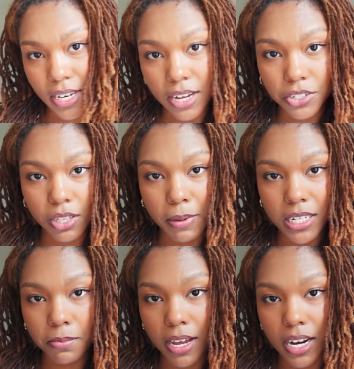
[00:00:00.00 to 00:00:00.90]
to the base of
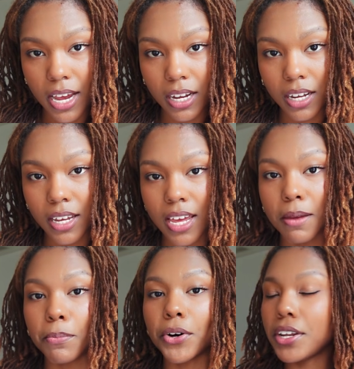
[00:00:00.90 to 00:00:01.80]
my neck, and
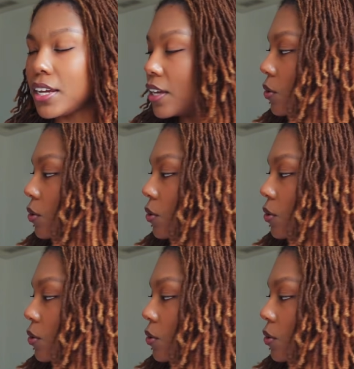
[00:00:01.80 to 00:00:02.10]
put in